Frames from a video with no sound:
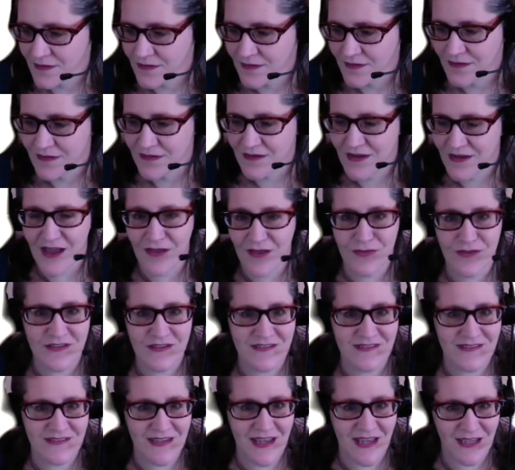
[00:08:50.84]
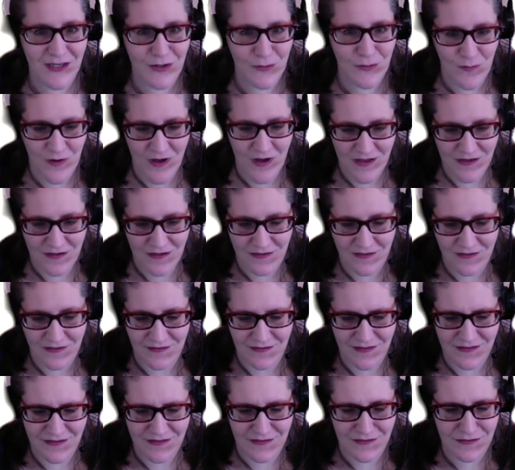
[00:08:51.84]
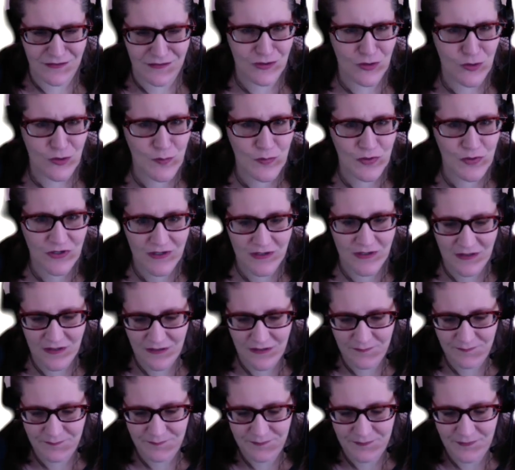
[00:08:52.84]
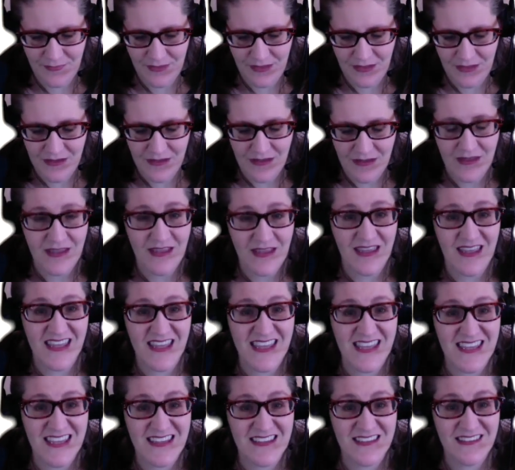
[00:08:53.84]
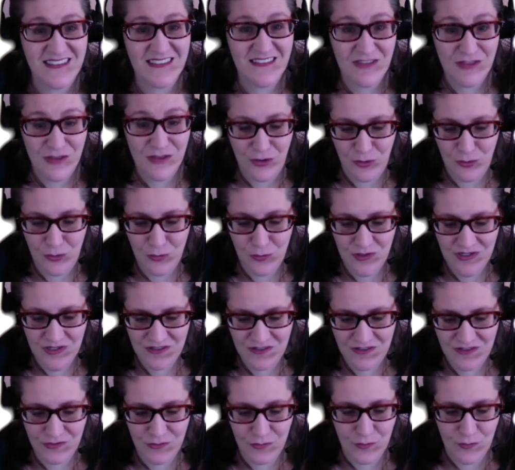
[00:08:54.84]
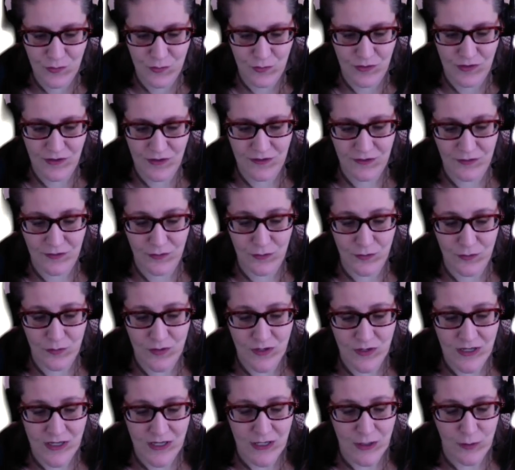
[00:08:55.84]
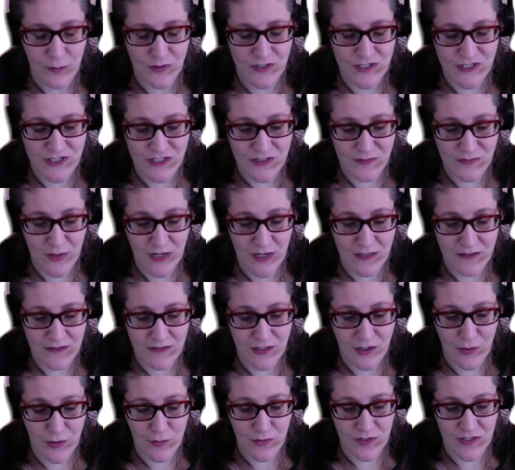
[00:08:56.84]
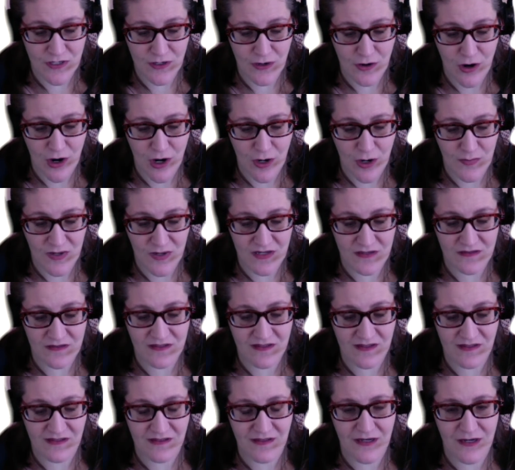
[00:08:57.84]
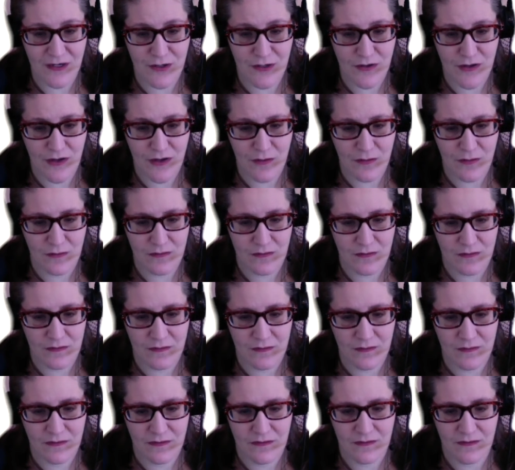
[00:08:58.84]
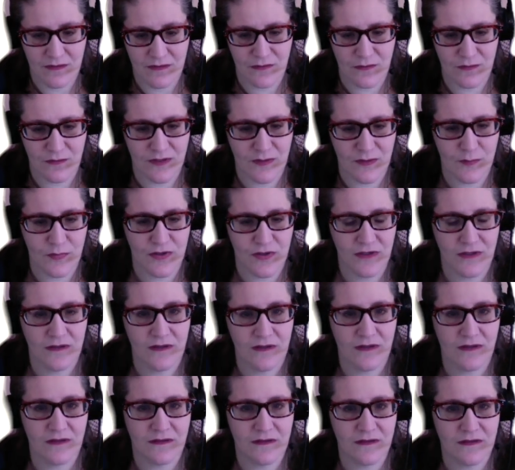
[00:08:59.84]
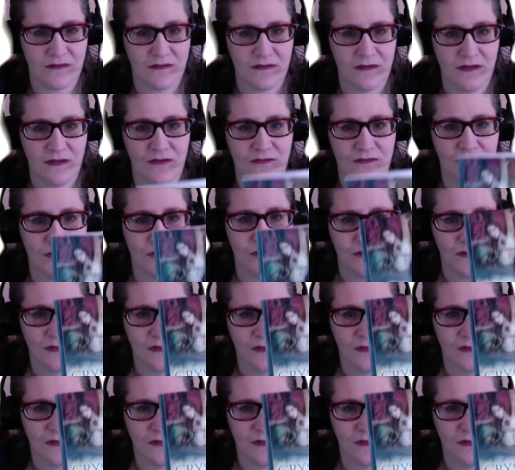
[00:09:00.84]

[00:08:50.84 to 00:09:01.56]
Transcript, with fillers: Now the second one, this is so pretty, is the Crystal Oracle, which is by Tony Carmen Salerno. That's really pretty. Look at this cover.